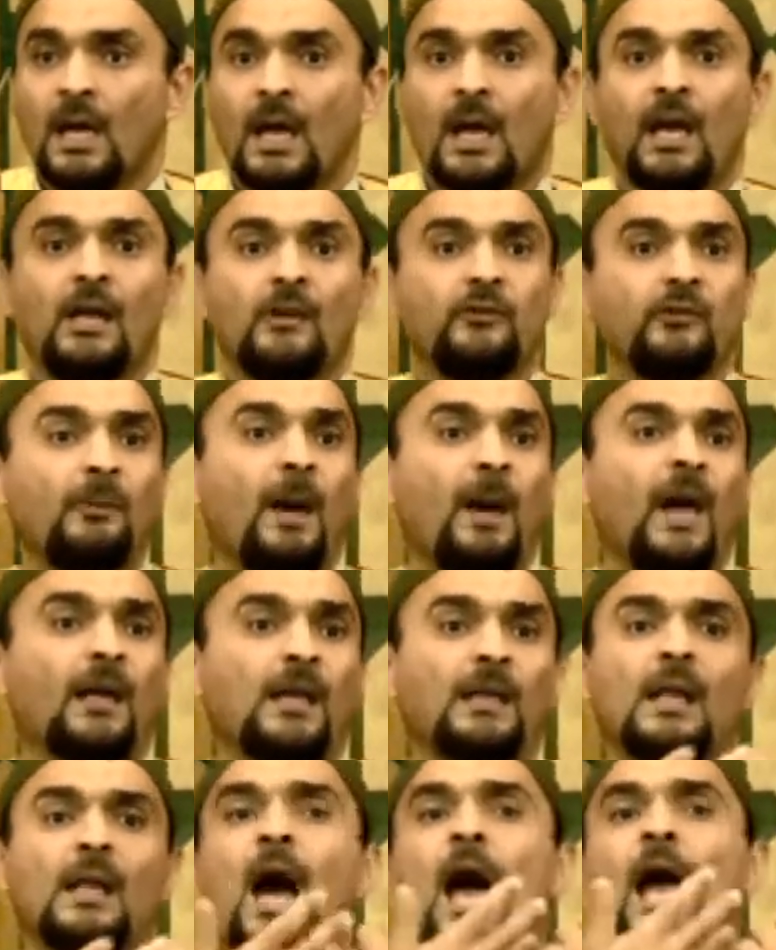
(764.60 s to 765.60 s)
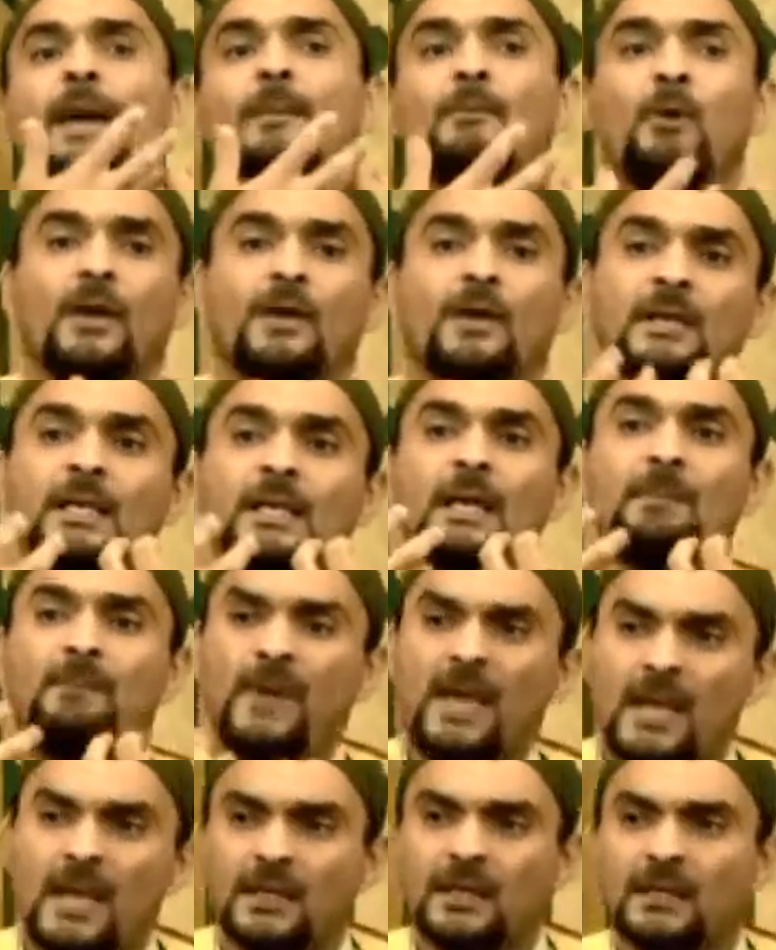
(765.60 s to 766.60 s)
Uh, SubhanAllah, I am wearing a
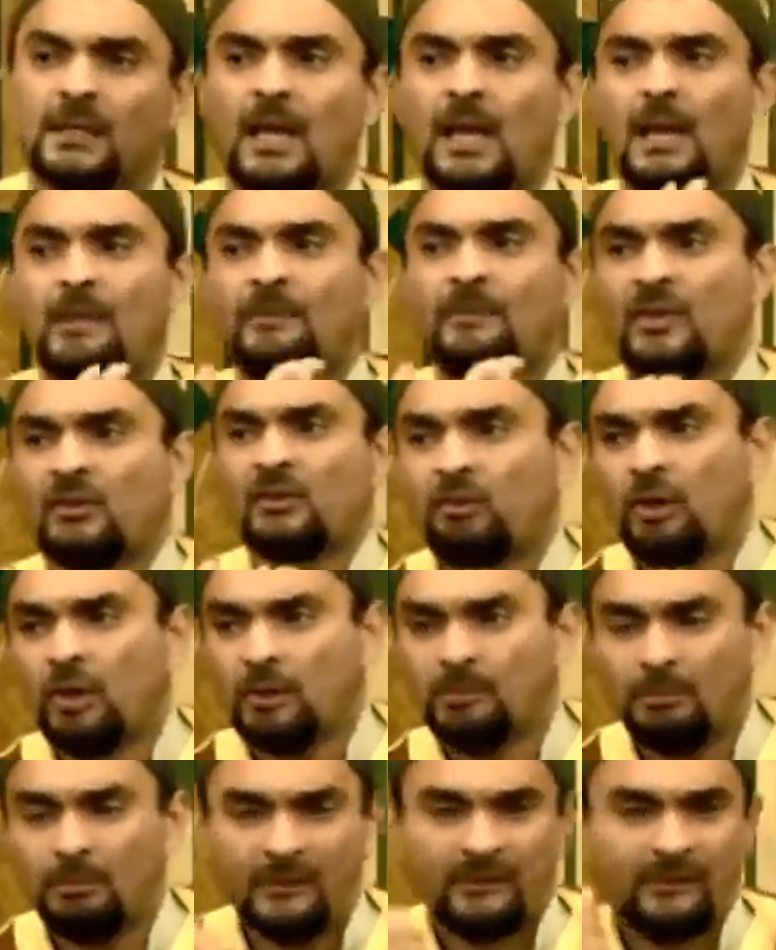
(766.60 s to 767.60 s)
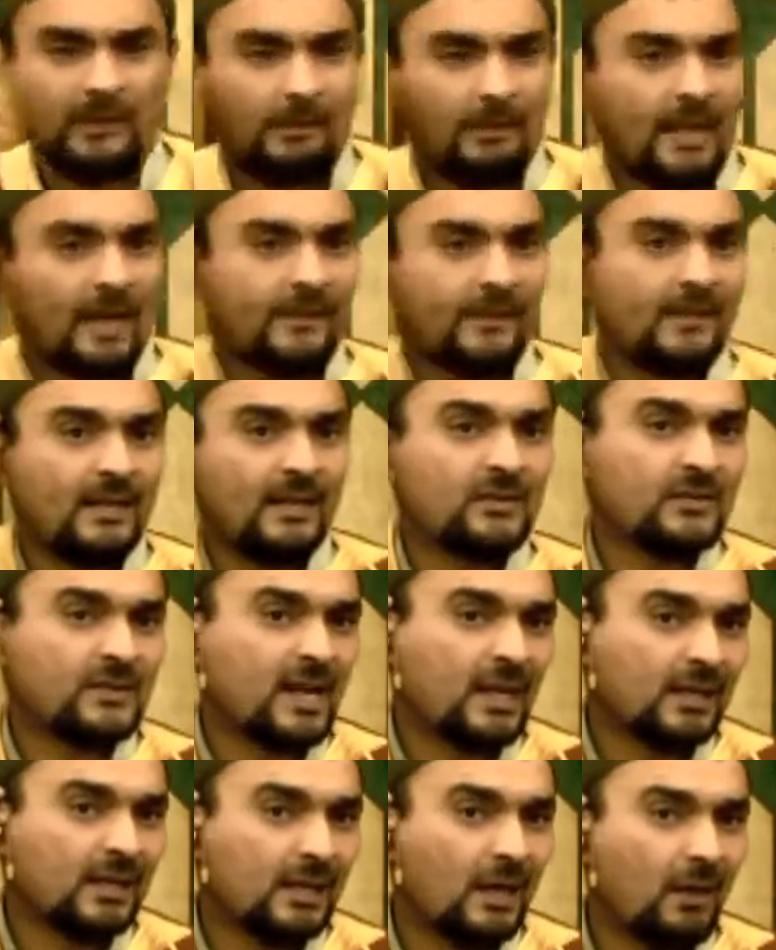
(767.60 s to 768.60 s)
beard and I'm such a good Muslim and I say
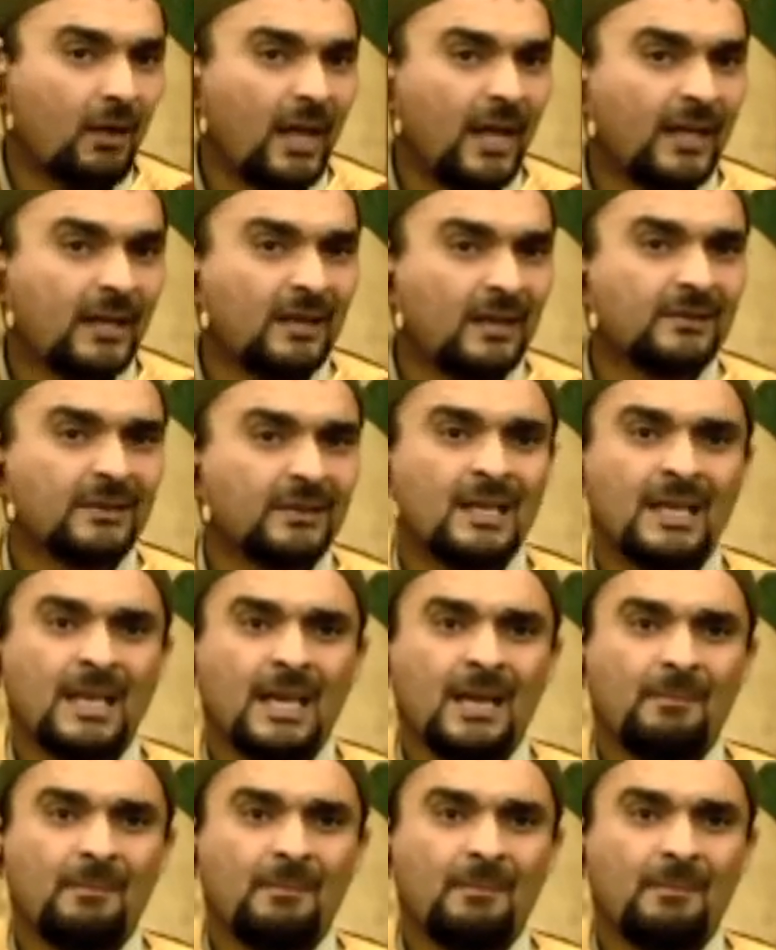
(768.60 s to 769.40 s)
Jazakallah khairan.